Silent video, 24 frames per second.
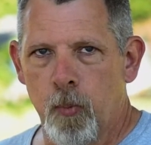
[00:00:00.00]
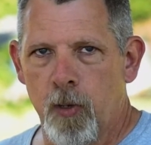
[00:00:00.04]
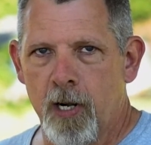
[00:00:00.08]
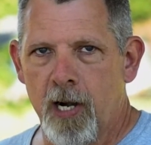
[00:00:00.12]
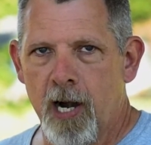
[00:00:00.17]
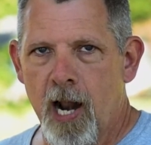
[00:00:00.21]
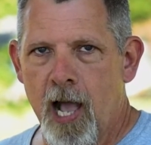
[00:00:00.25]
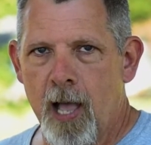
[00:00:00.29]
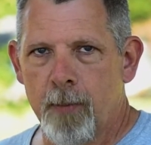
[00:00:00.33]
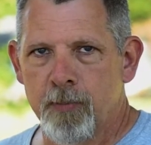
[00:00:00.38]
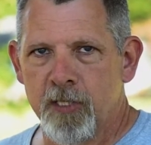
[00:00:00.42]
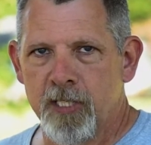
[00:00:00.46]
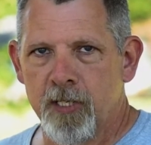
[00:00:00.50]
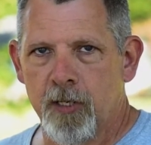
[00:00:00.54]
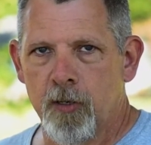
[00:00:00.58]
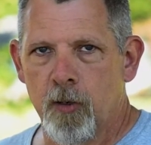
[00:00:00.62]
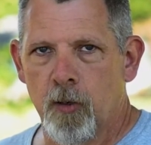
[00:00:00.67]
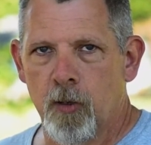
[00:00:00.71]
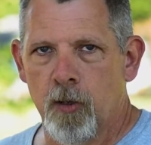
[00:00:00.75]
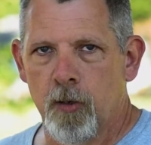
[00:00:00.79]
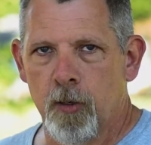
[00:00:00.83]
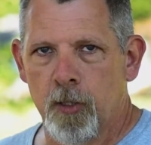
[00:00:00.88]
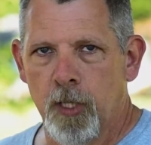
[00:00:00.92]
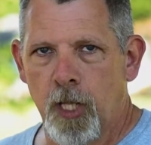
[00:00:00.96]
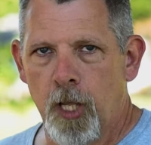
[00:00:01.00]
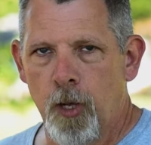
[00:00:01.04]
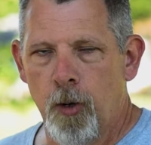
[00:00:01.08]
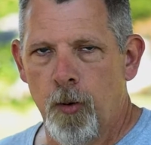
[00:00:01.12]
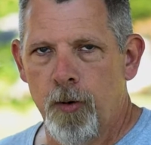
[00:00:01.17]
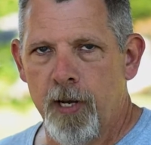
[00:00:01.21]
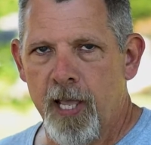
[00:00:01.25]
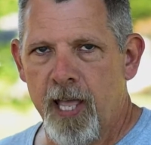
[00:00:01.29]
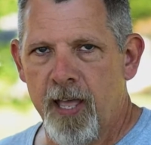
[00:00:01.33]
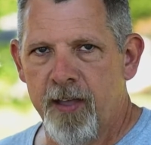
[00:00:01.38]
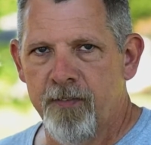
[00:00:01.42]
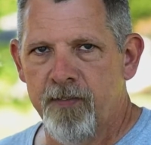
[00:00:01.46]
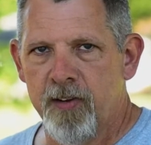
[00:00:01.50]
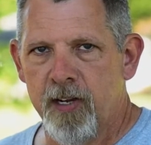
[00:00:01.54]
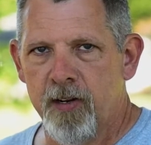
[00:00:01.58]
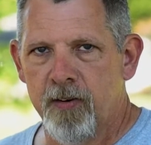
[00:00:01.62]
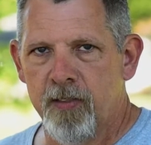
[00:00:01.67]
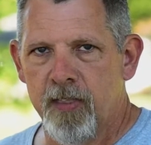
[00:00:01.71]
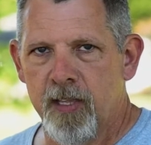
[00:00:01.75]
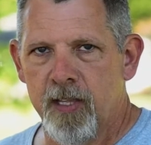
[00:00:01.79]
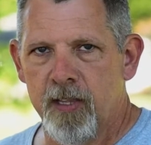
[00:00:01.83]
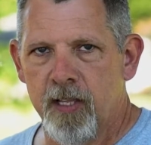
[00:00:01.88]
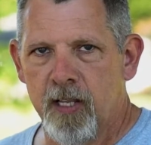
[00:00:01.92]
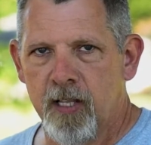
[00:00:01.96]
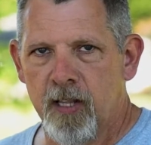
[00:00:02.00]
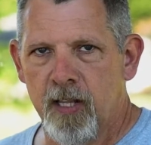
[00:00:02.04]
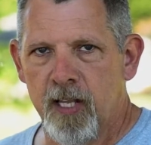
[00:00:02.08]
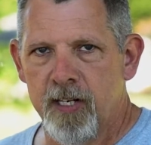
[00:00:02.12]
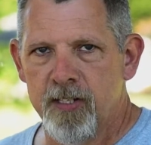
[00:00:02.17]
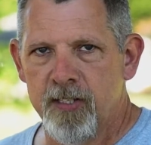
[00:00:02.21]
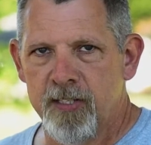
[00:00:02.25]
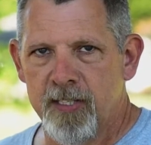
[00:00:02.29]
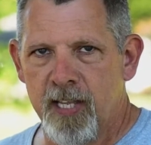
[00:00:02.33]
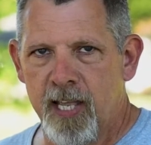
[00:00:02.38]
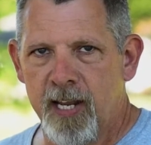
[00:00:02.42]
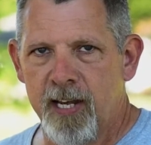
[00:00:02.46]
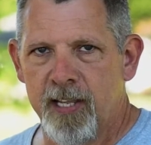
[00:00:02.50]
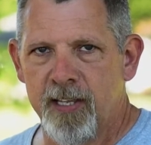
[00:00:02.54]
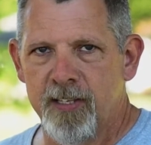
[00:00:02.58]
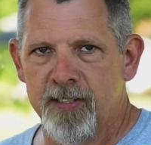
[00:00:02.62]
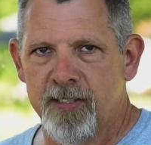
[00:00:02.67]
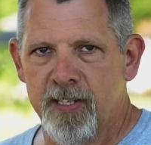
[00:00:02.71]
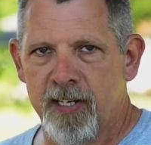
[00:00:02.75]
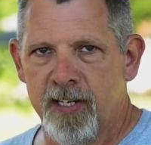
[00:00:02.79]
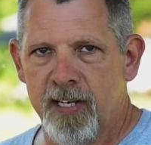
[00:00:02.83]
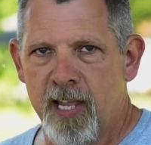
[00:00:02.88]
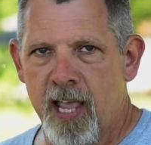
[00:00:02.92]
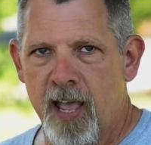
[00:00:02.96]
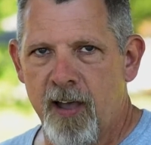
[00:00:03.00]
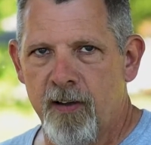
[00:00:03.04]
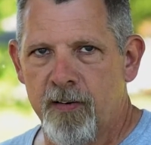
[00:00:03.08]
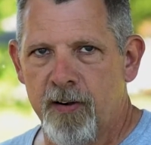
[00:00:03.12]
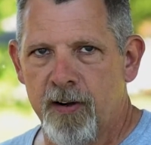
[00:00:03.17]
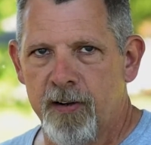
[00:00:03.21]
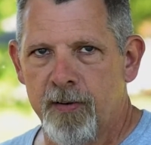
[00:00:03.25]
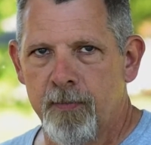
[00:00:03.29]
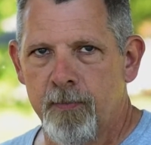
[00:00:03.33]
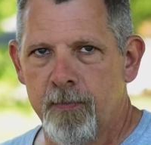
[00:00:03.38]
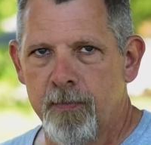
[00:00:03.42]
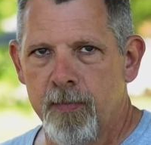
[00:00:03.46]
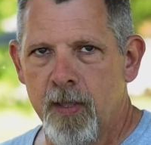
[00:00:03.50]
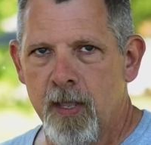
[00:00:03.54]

when an obstacle or load heavier than the clutch setting is encountered.